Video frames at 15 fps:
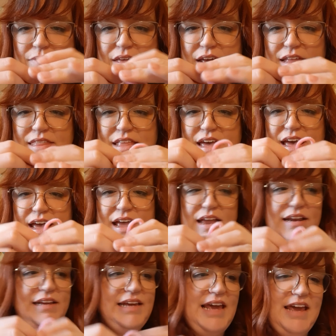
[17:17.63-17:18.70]
and
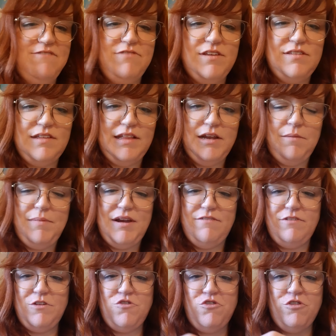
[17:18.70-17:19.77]
then gave this a little bit
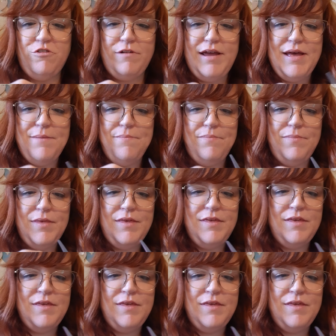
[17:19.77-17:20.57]
of a trim.